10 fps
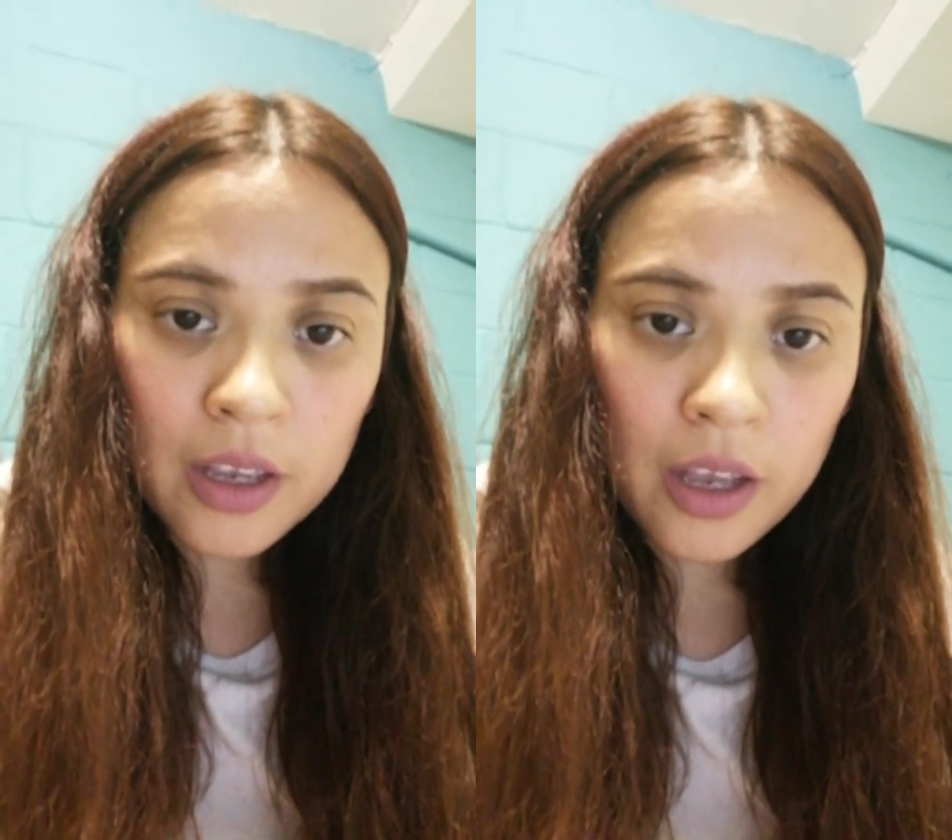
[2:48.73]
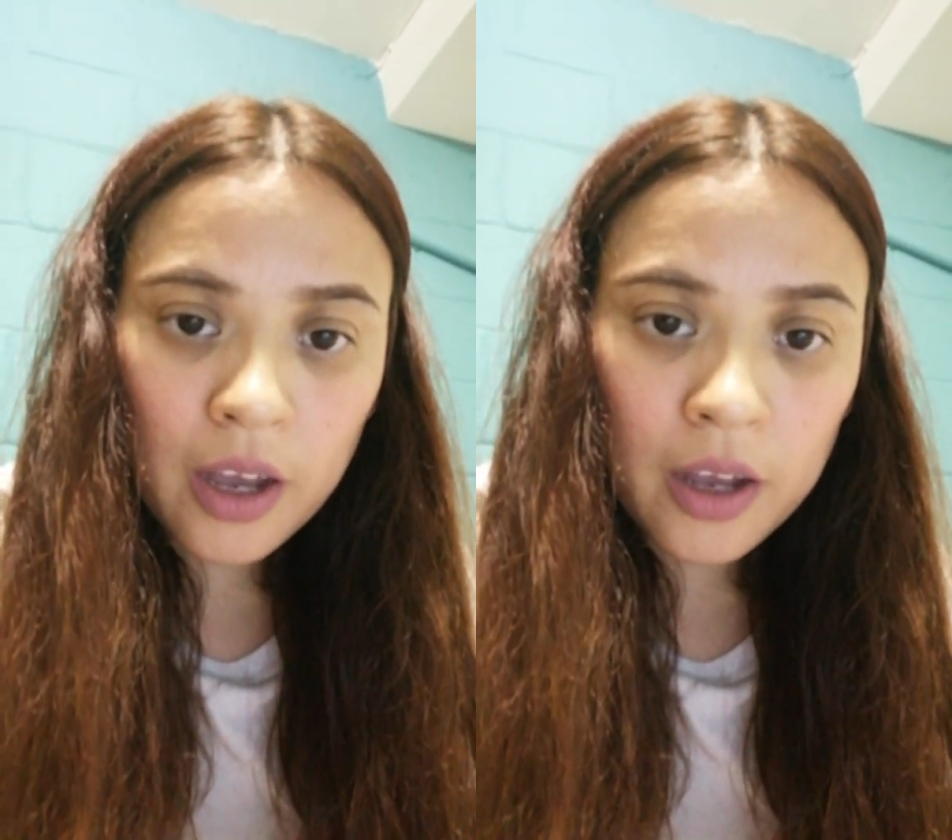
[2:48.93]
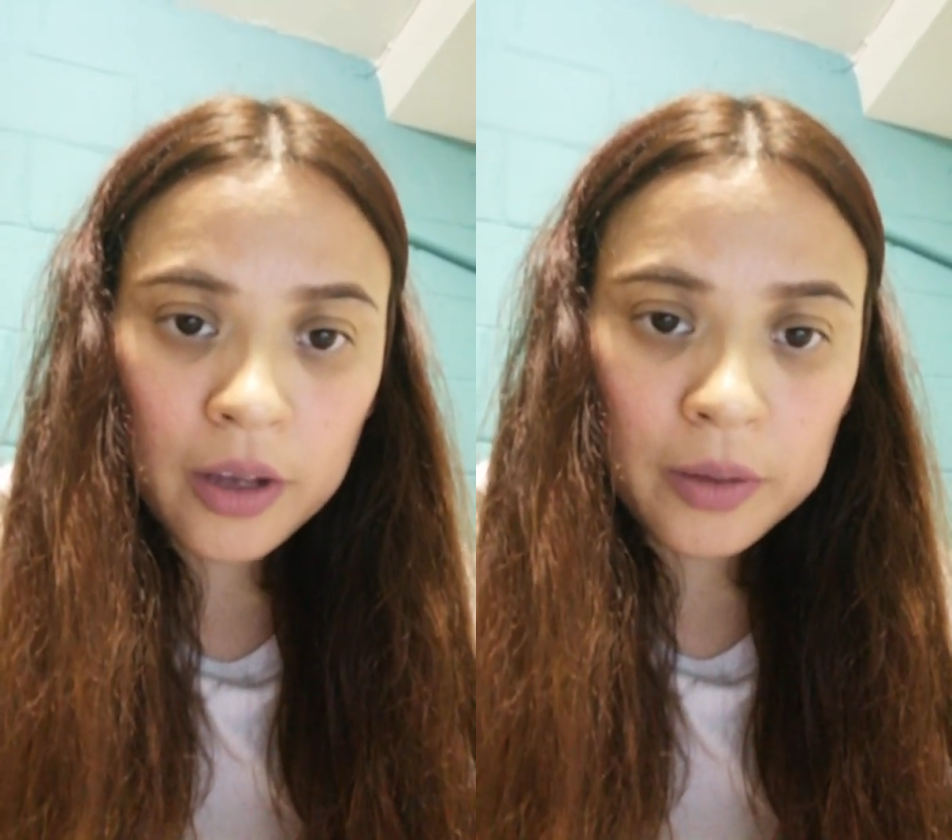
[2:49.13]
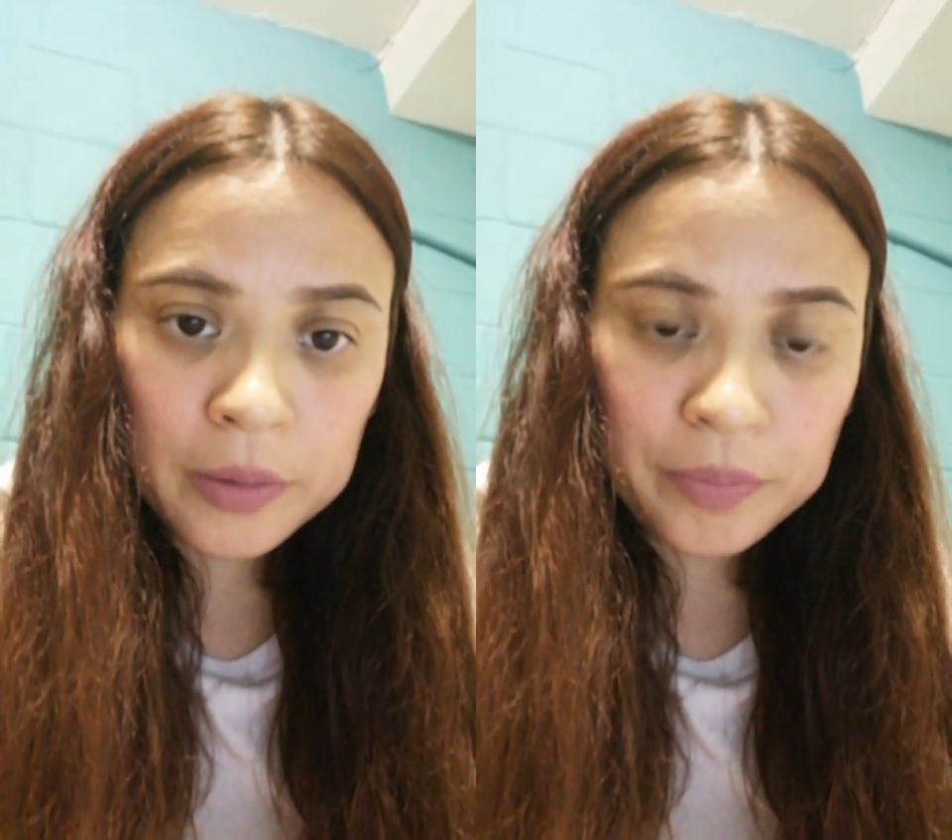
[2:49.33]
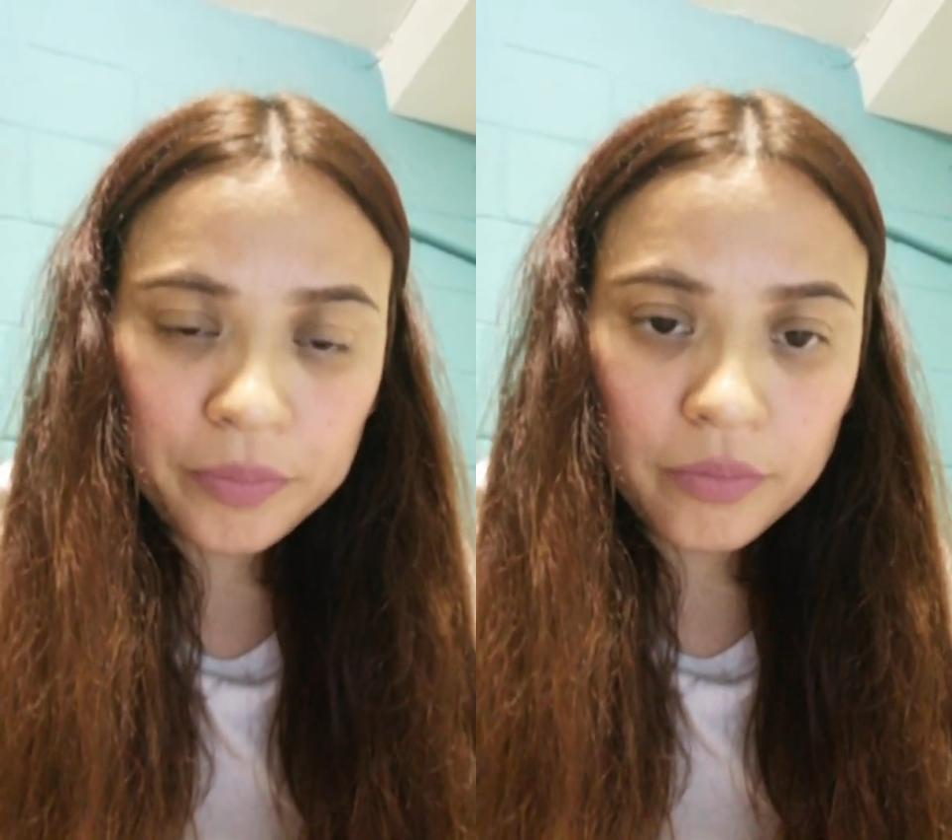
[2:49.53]

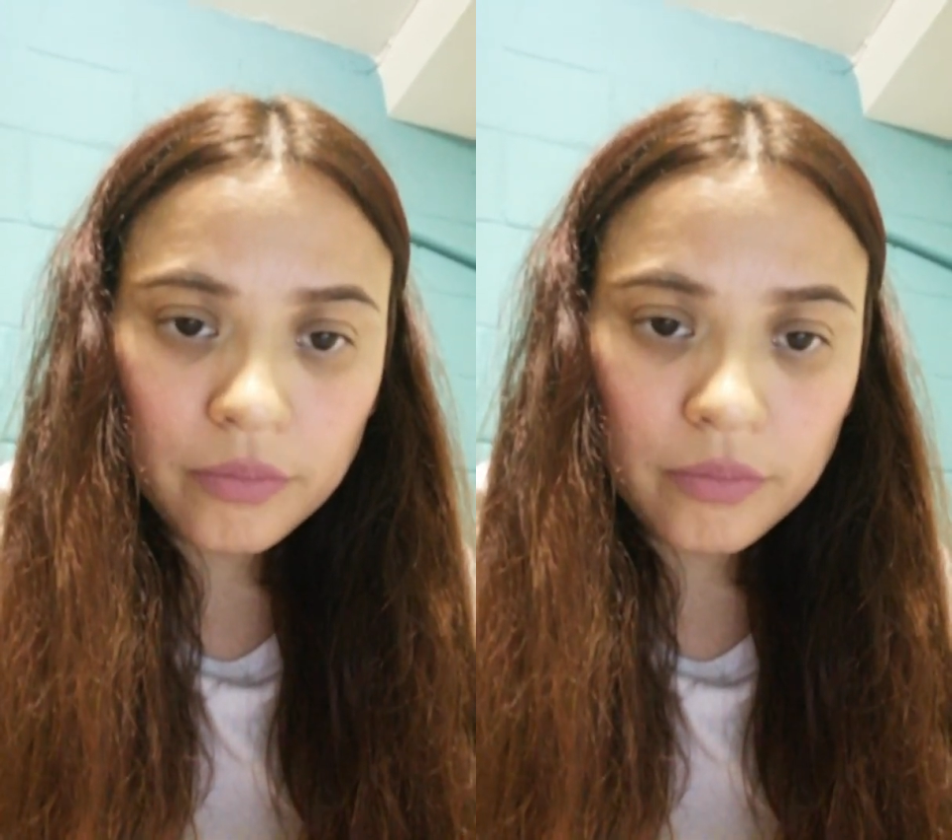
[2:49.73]
um